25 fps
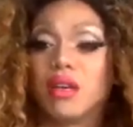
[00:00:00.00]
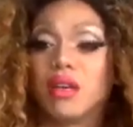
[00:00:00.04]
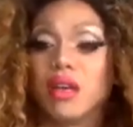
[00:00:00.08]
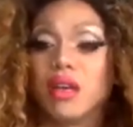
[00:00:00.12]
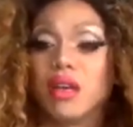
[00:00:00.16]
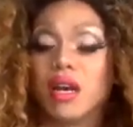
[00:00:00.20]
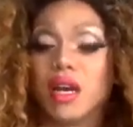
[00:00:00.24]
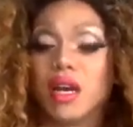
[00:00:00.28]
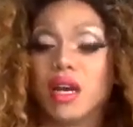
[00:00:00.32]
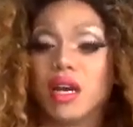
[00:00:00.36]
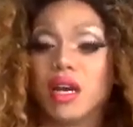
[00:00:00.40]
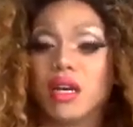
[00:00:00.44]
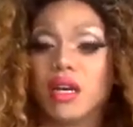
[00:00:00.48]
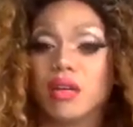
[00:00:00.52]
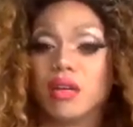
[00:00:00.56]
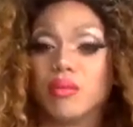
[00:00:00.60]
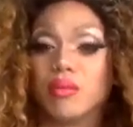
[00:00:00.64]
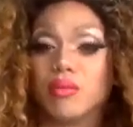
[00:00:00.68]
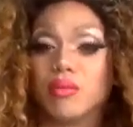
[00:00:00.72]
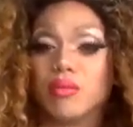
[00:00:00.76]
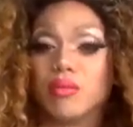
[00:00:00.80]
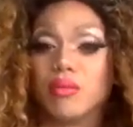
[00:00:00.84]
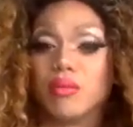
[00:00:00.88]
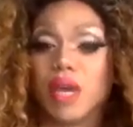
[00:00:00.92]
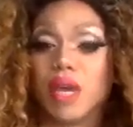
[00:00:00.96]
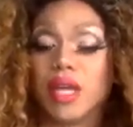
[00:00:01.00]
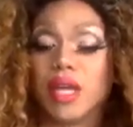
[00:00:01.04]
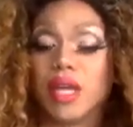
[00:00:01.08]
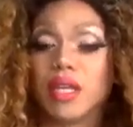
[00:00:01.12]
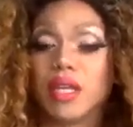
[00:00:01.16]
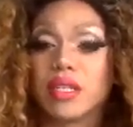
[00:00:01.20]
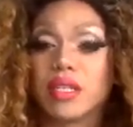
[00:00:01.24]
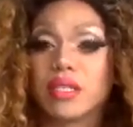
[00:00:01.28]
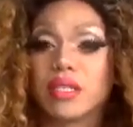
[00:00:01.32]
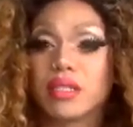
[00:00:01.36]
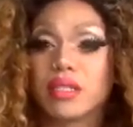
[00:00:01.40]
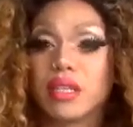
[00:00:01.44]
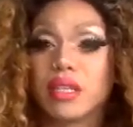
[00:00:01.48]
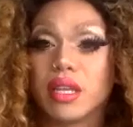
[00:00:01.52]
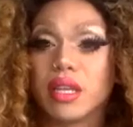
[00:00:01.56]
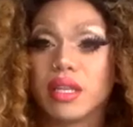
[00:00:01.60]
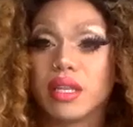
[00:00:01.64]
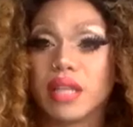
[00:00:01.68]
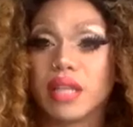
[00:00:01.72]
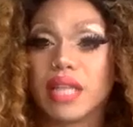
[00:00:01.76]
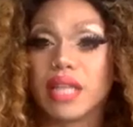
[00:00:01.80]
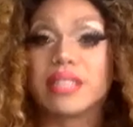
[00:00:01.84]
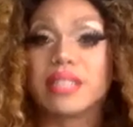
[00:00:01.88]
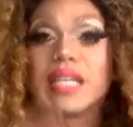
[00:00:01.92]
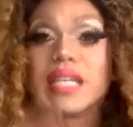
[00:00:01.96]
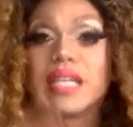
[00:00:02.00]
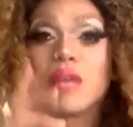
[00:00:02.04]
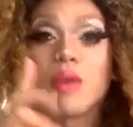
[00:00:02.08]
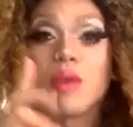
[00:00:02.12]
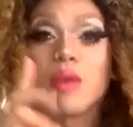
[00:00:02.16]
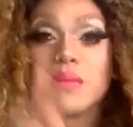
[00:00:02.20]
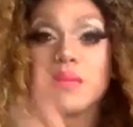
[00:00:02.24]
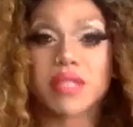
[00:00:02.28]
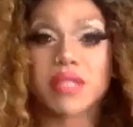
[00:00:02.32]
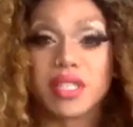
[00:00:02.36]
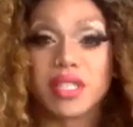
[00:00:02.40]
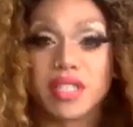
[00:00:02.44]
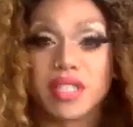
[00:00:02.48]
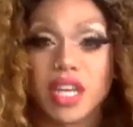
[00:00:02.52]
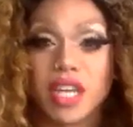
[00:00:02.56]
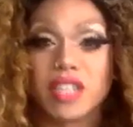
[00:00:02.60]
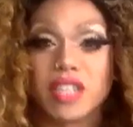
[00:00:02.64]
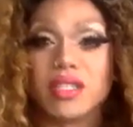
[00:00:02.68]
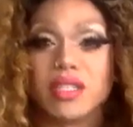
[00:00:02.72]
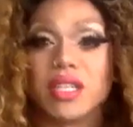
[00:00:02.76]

and it's that representation.